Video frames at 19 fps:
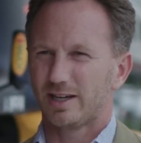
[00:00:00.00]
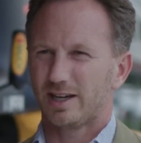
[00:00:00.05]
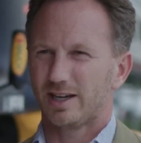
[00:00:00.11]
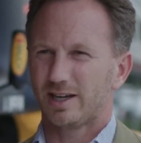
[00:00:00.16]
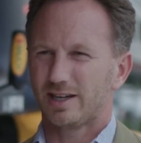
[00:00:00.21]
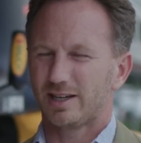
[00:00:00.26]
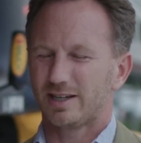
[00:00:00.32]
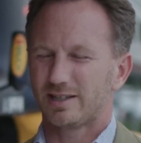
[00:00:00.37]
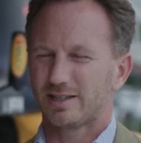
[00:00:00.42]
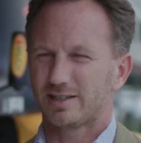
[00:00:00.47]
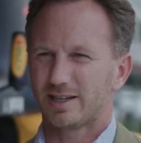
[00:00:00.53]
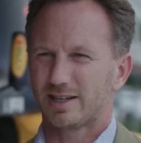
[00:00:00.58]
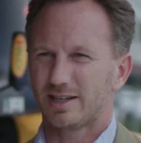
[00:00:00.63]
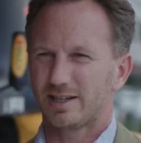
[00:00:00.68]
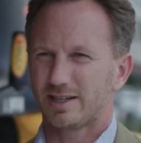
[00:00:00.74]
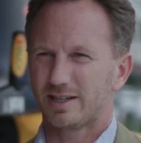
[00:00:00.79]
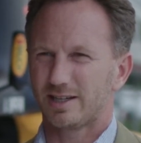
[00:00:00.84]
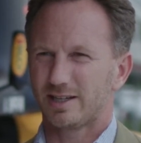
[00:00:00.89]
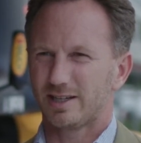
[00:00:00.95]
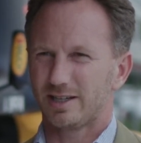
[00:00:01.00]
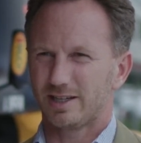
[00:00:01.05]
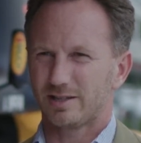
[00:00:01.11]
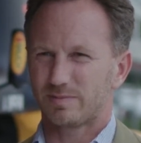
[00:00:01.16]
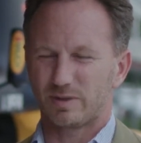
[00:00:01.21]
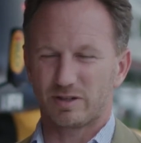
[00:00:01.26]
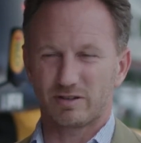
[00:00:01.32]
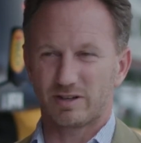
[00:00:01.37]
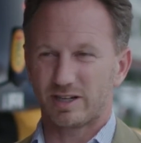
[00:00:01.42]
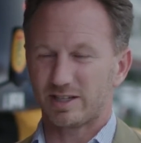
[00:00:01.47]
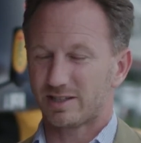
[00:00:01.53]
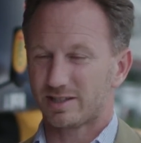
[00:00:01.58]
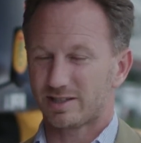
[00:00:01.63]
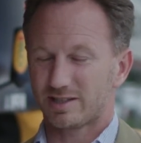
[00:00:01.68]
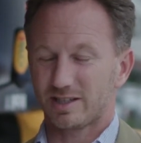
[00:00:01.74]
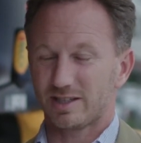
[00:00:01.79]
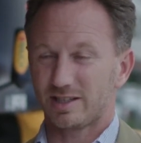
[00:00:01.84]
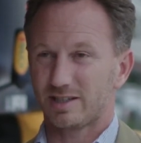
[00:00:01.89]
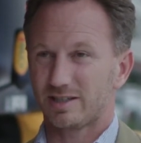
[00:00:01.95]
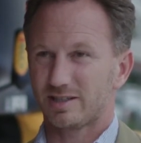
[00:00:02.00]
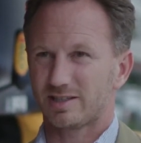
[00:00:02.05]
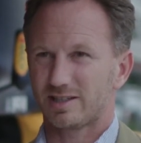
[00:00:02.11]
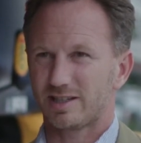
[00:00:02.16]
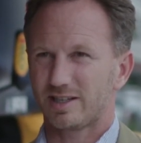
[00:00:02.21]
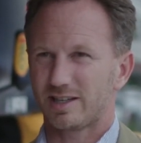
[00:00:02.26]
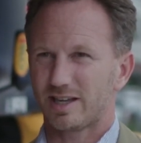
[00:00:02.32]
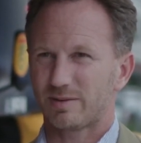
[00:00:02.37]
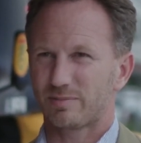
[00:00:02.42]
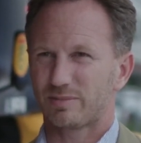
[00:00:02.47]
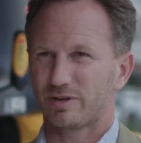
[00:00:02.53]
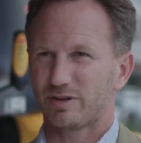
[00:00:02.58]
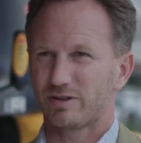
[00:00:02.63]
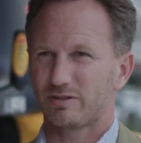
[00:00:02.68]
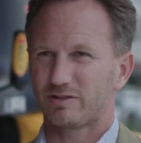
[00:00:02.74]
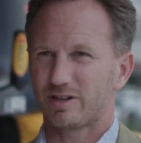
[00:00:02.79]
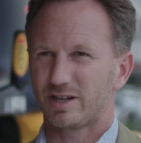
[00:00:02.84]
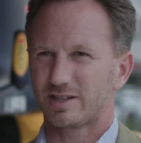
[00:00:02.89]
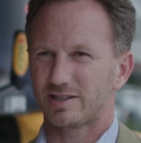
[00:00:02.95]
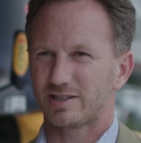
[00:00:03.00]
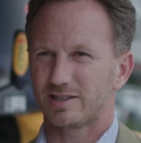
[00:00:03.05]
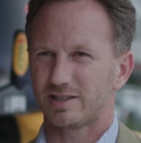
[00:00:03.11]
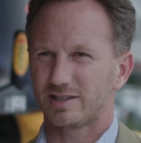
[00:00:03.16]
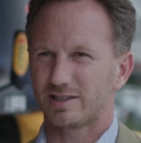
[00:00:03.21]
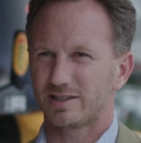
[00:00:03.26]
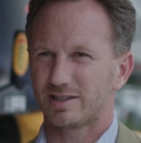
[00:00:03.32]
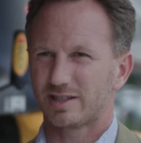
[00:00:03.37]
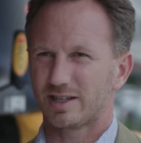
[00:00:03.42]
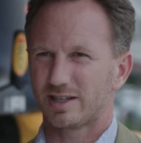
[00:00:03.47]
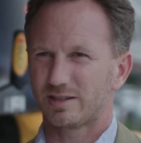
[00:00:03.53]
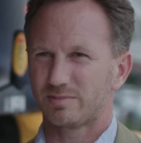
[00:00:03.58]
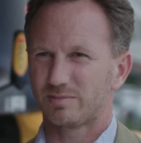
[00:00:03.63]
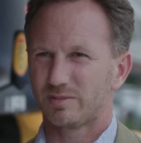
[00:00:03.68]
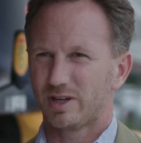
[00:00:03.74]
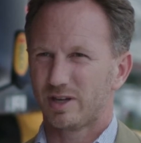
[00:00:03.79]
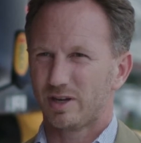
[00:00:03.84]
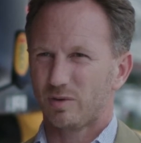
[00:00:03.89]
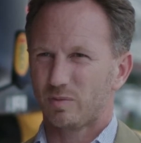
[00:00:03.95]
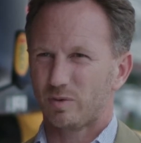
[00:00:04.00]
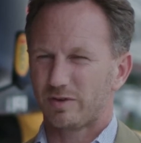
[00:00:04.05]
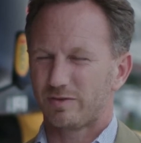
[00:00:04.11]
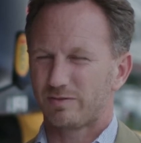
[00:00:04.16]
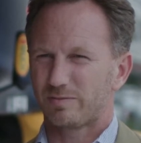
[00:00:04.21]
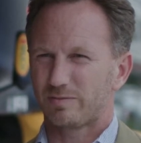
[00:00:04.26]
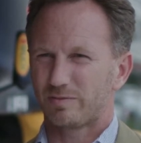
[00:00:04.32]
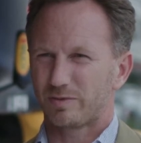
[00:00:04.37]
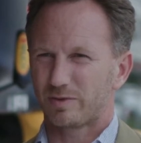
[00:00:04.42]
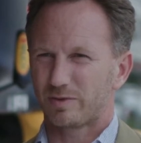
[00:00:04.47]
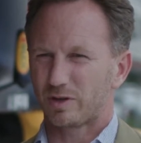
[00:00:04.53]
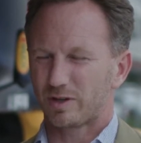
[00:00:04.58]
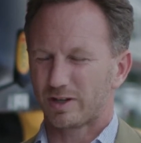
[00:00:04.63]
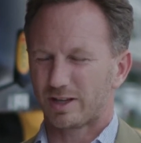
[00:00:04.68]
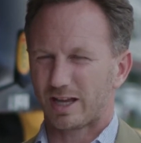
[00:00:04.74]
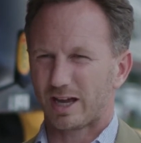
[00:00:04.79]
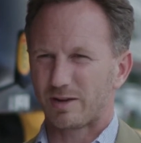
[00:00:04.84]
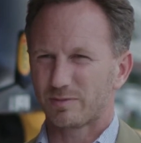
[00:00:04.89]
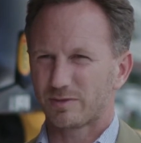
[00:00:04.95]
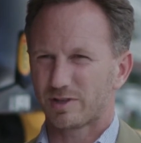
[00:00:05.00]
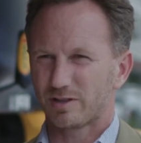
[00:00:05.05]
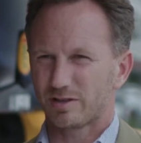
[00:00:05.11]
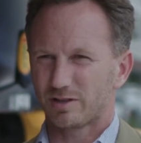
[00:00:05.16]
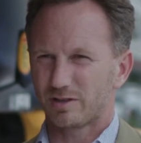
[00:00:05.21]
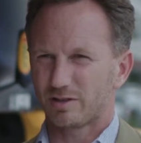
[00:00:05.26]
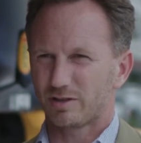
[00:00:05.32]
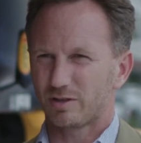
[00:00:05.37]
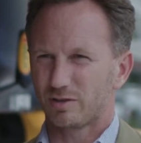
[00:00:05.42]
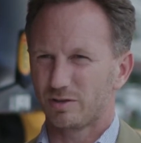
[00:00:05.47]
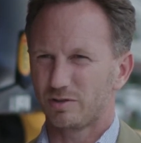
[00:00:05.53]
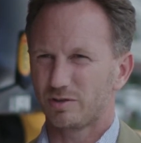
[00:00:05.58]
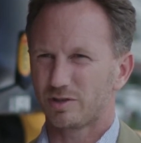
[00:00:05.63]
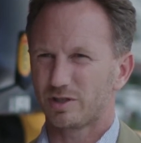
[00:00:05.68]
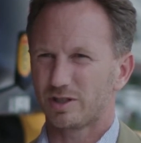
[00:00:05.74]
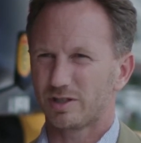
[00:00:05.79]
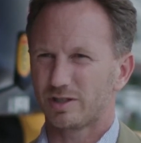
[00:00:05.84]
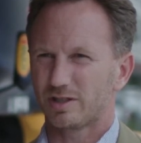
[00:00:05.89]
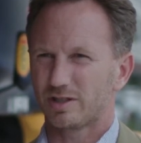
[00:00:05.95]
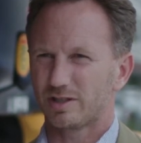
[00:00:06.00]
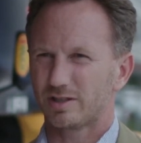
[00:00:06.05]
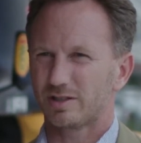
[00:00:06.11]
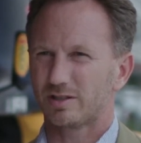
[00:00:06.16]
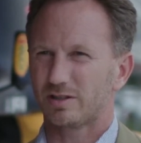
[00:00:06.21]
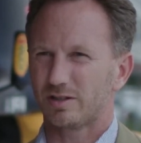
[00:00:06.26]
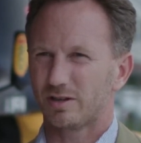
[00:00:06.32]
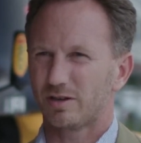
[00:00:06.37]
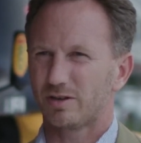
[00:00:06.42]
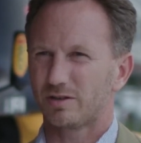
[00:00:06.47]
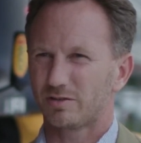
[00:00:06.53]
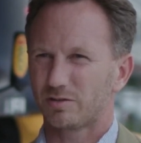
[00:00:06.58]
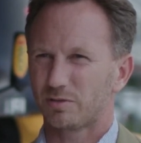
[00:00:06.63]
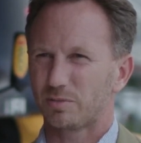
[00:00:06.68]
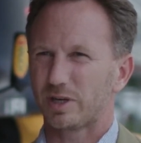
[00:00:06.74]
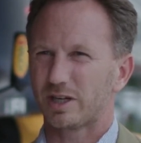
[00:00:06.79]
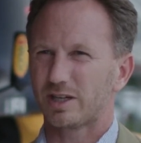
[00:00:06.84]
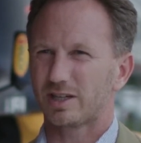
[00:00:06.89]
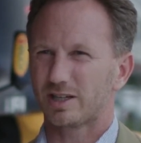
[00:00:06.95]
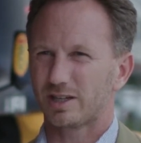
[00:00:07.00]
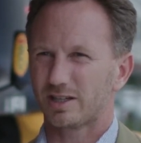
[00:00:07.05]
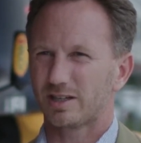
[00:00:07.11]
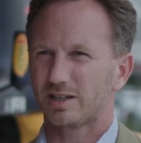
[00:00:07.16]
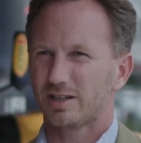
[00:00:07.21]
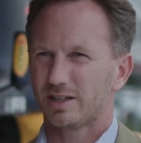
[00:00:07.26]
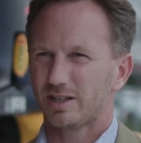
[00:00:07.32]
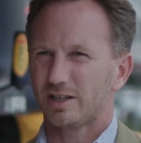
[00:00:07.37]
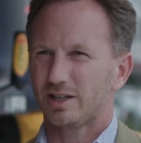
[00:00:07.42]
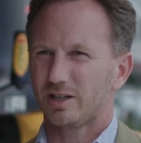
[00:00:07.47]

And it's been great to see that progress, and we've come to the conclusion that Honda are making